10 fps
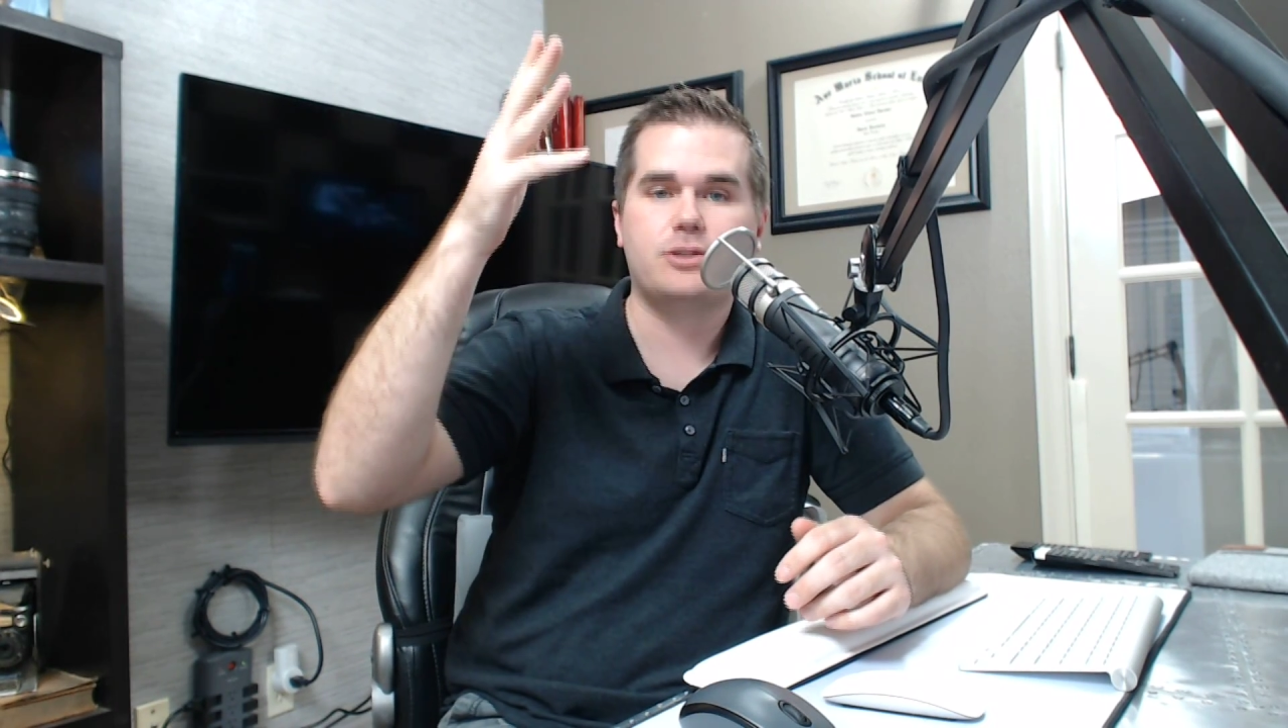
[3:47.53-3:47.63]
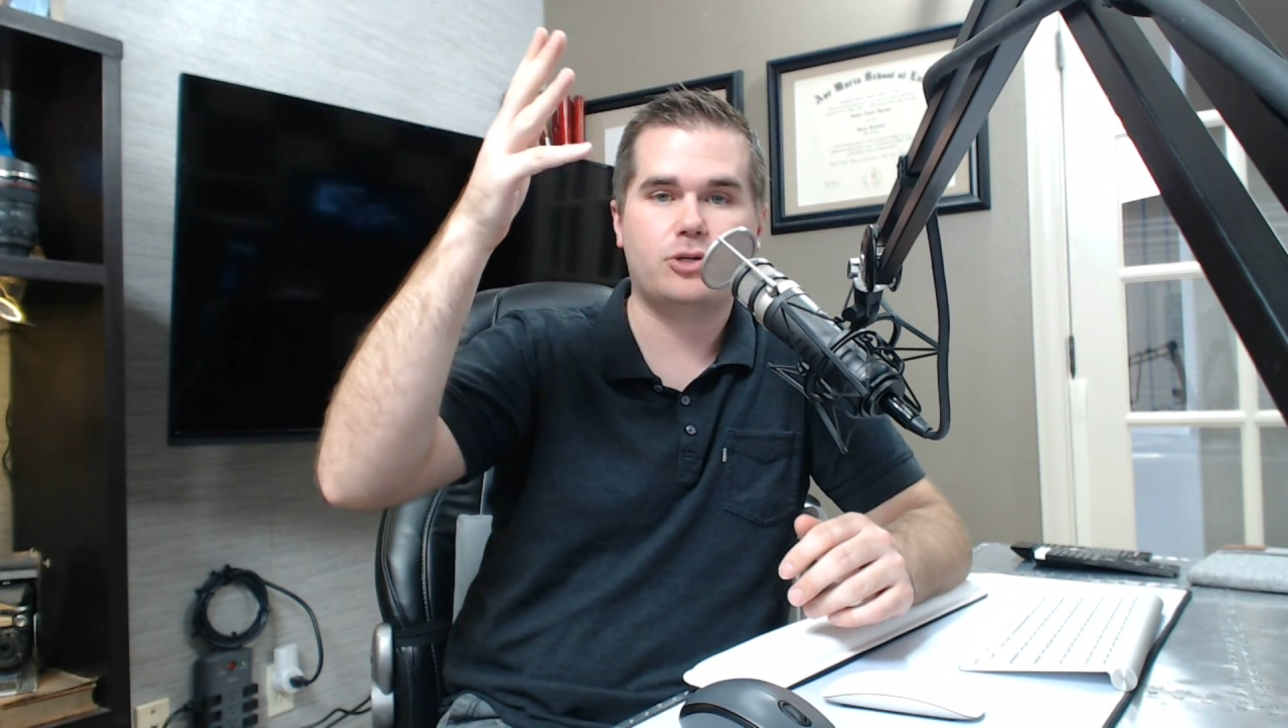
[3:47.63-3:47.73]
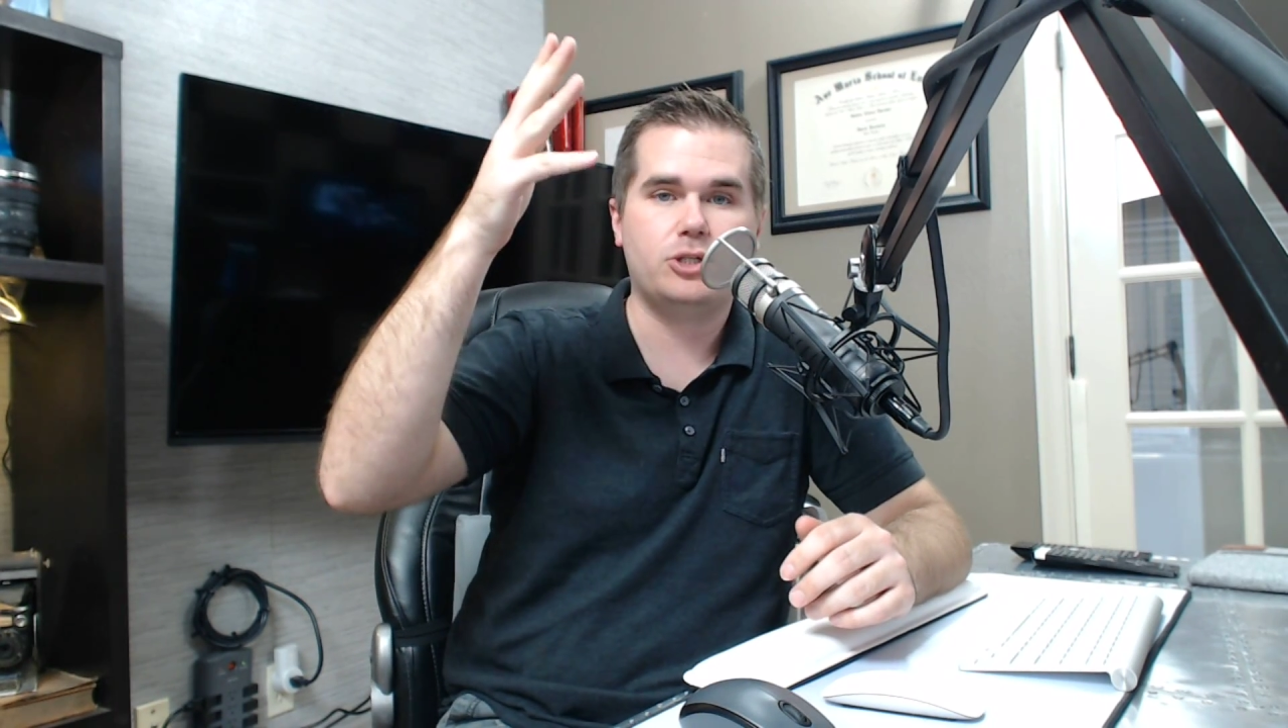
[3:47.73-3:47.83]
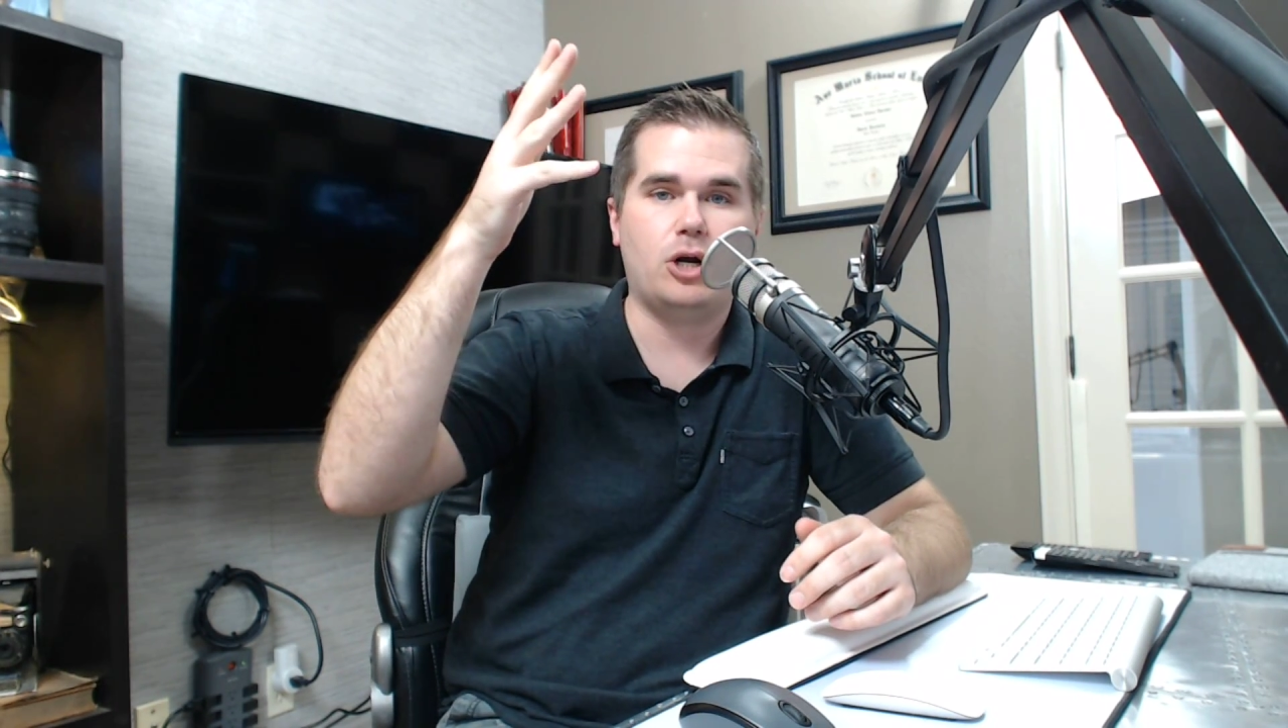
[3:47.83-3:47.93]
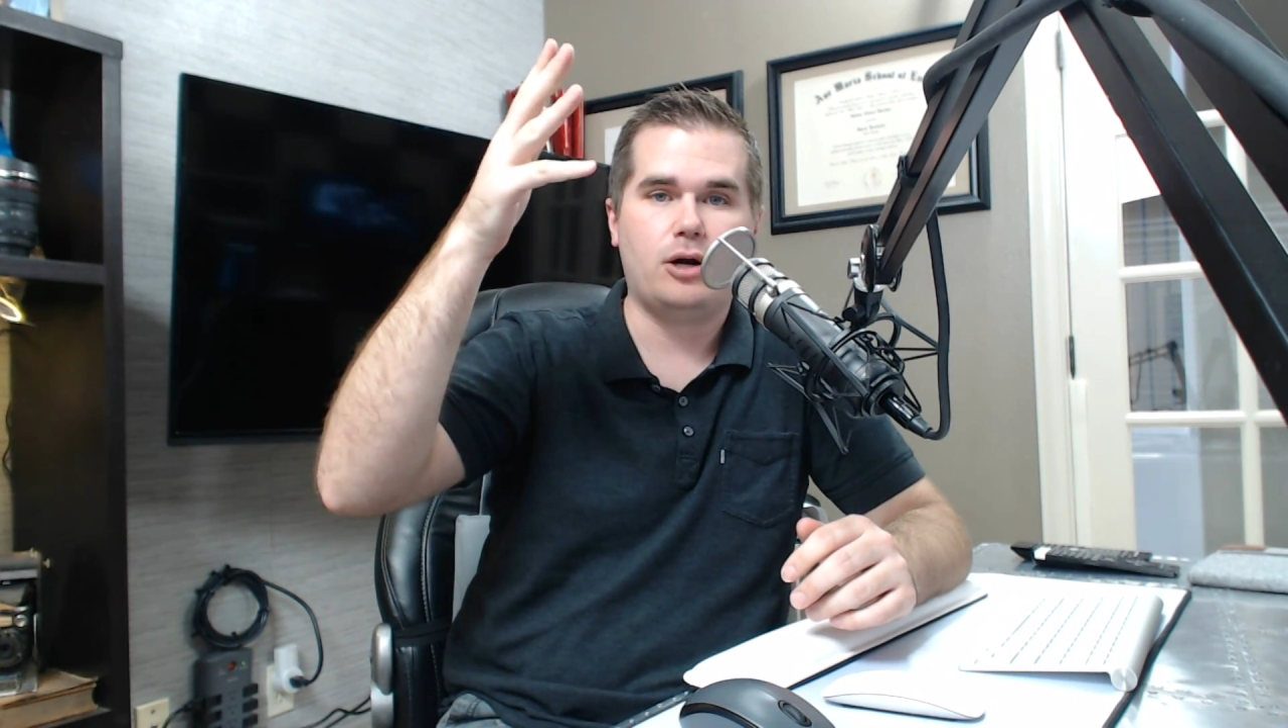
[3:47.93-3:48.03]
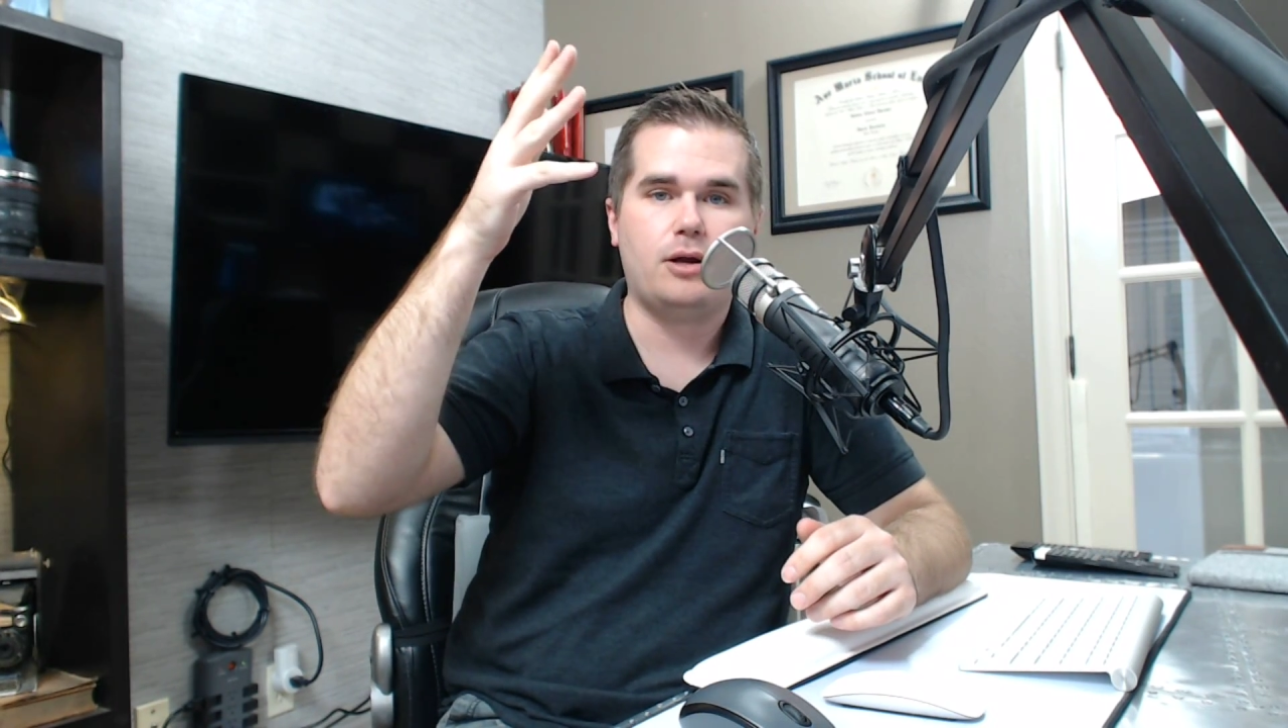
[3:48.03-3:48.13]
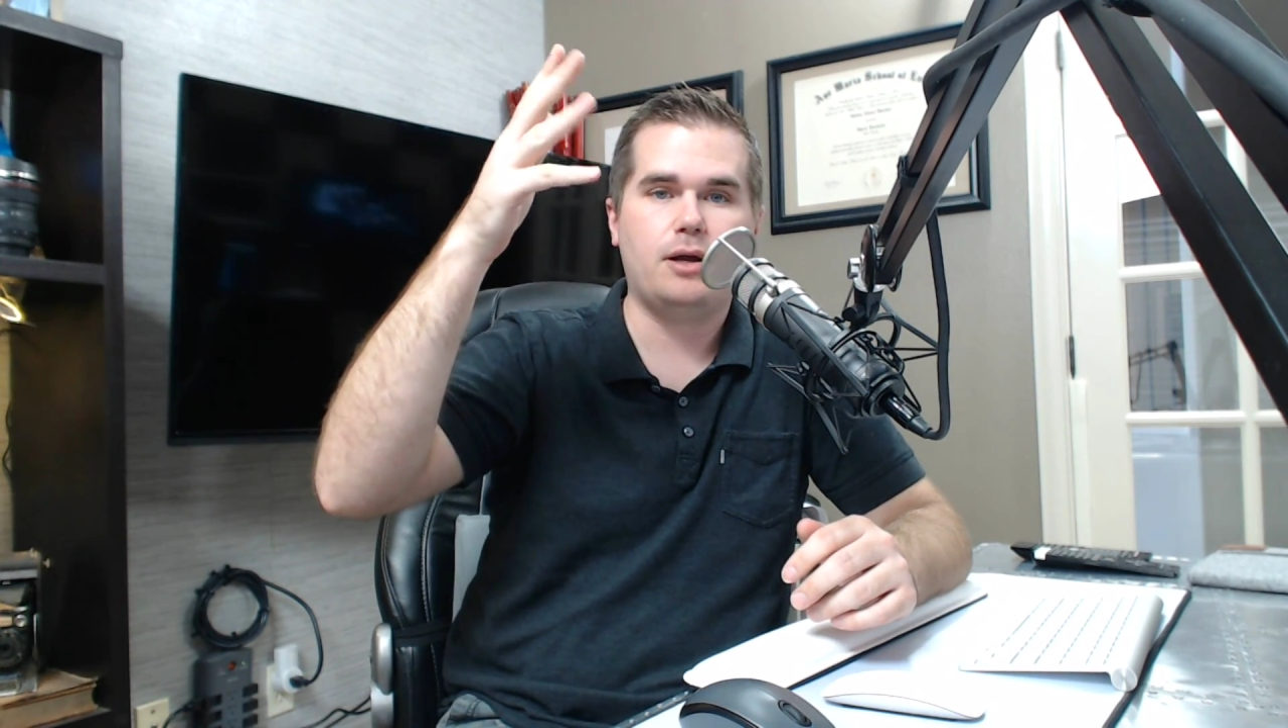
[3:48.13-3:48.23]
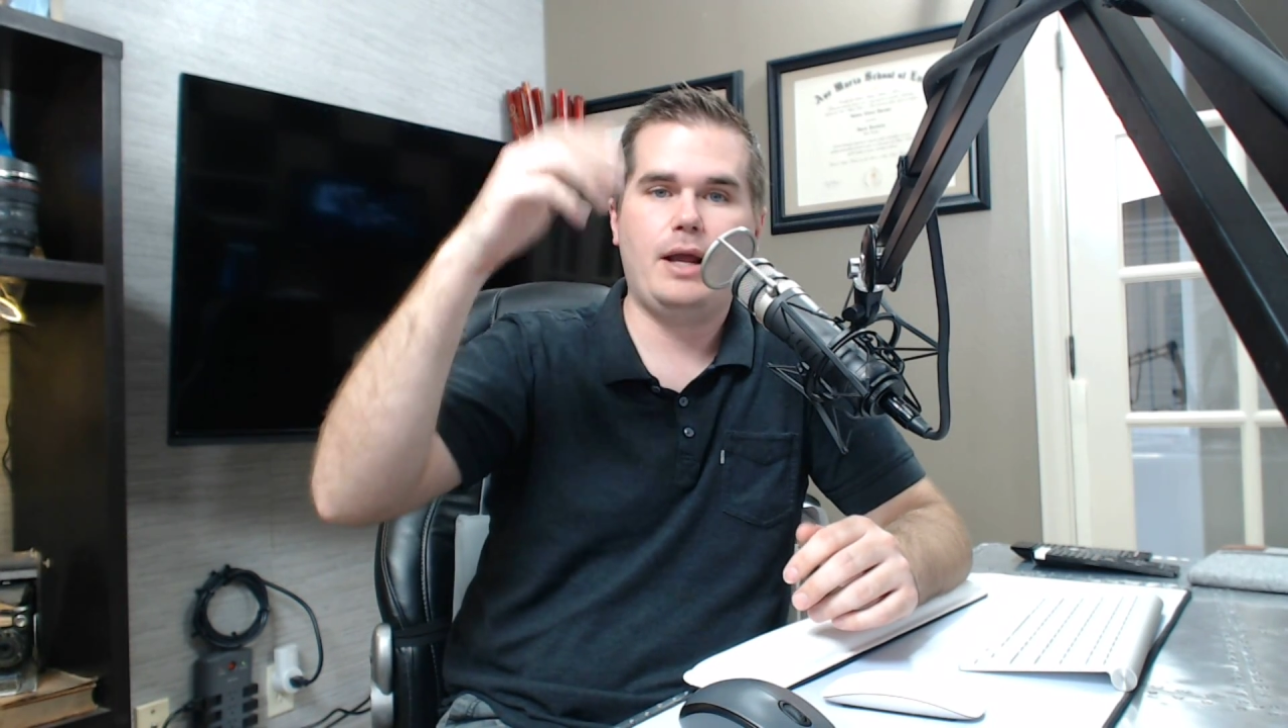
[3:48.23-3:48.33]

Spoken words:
are dark,